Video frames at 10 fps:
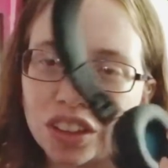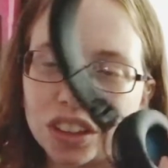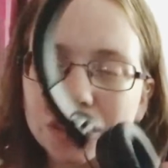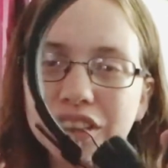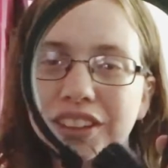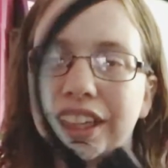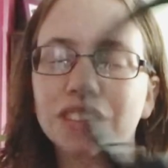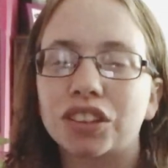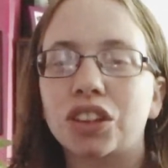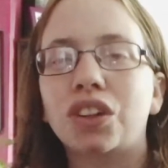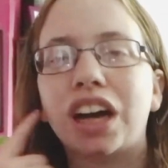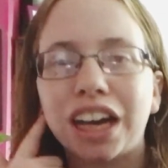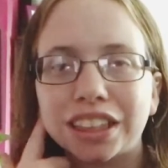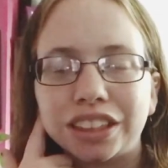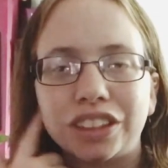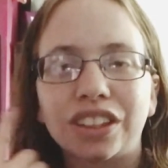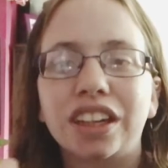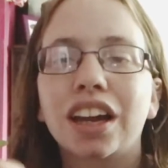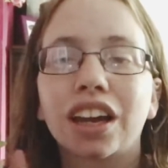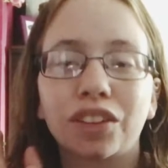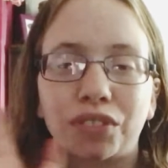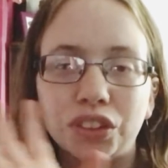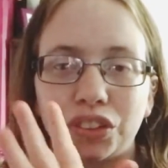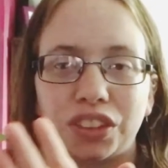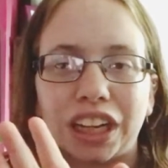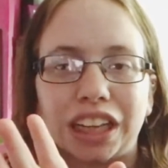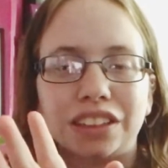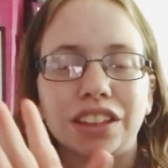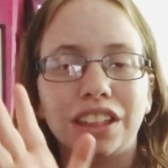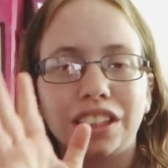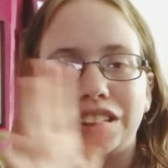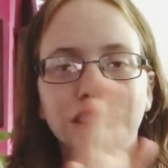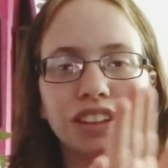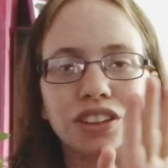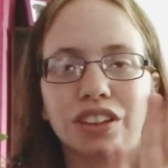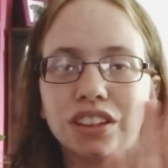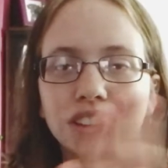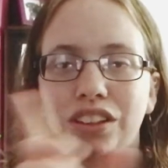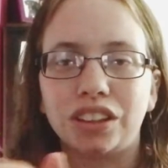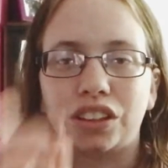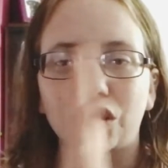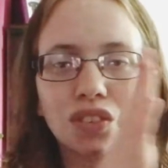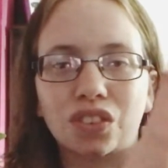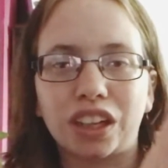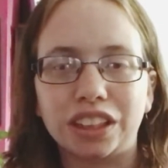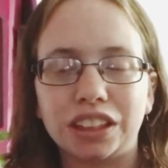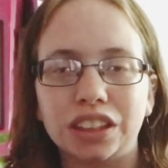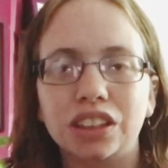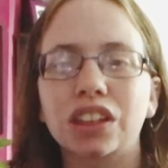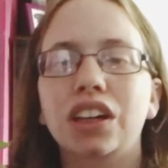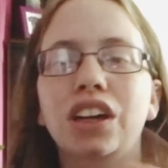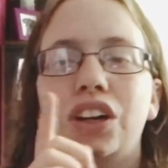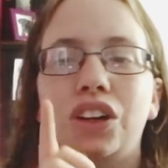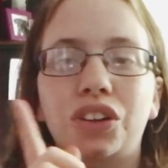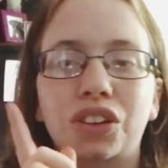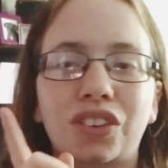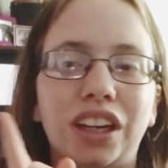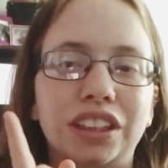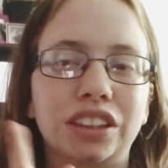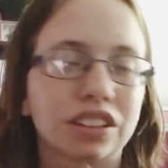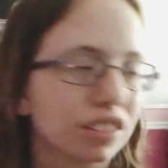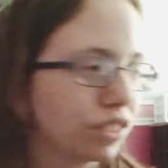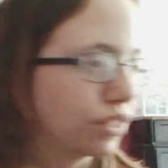on this time so I can hear it, but you guys can hear it either right here or right here.